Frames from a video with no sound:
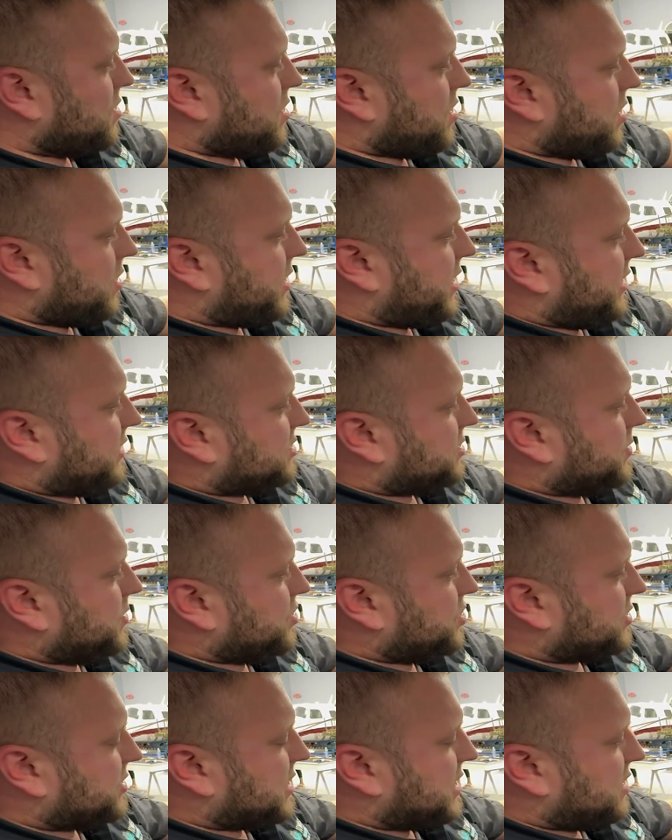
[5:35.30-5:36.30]
Okay, so we
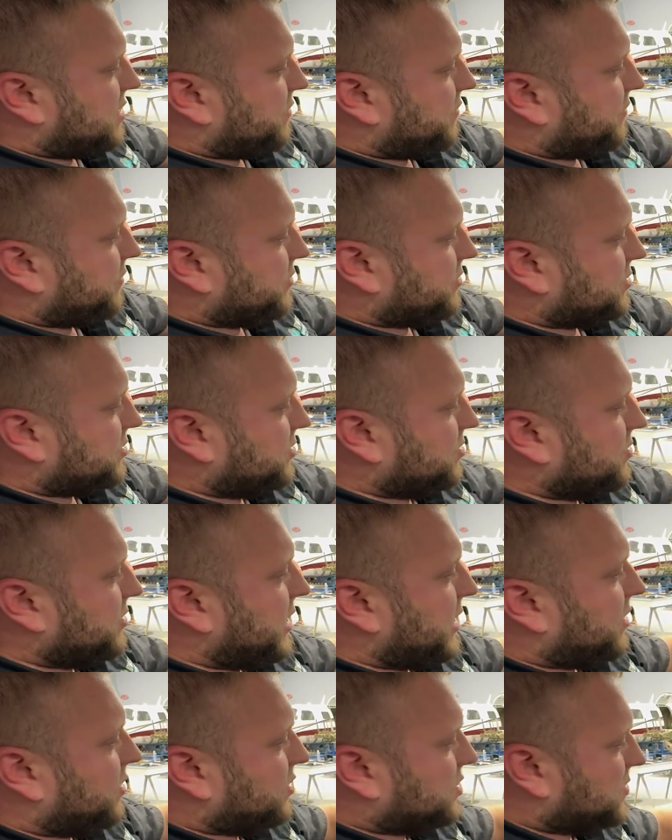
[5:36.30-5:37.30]
just got our first 2
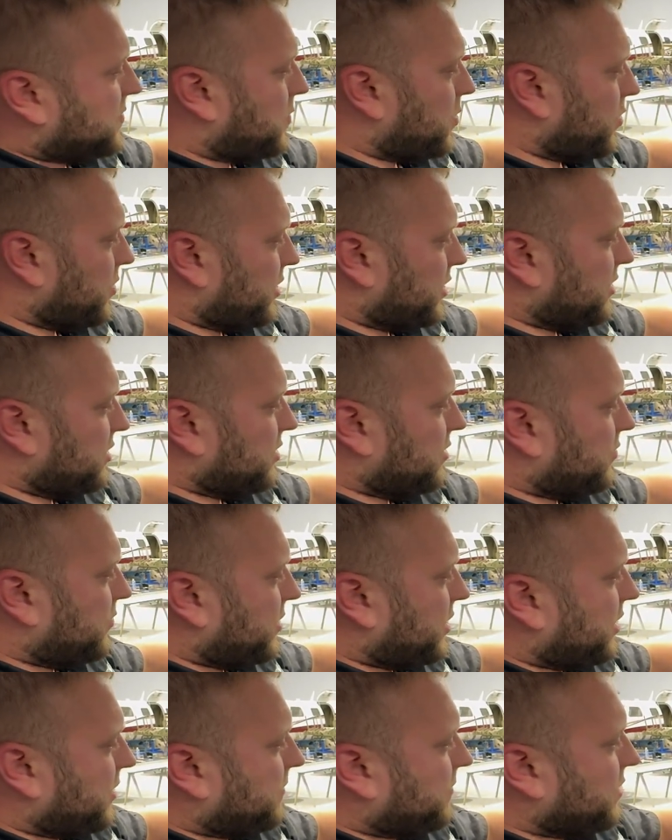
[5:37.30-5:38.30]
gallons poured into the
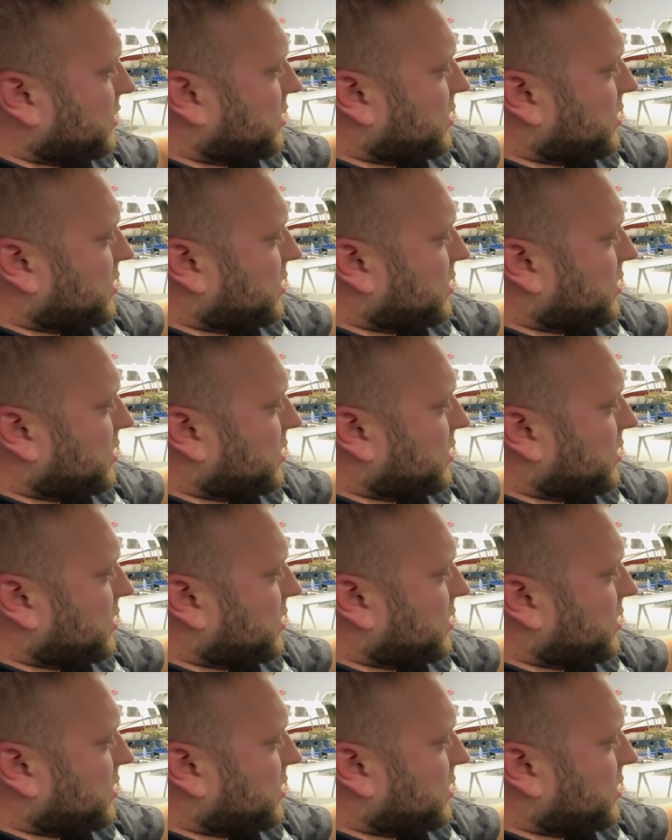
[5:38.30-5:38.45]
wing.